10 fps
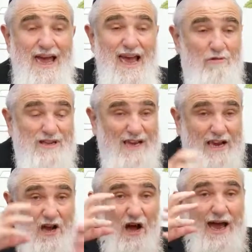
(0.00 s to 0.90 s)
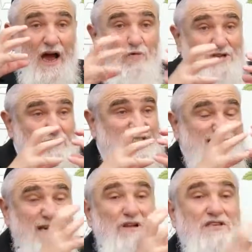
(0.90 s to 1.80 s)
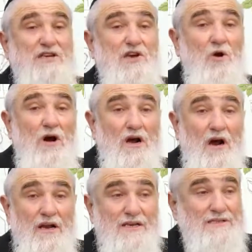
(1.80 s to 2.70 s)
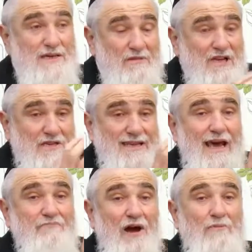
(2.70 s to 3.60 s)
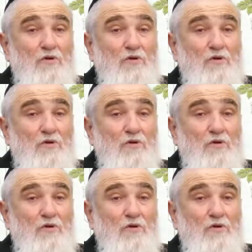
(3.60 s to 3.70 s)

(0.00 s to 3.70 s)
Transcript: It was a kayak which was similar to the Ohr HaGanuz, similar to that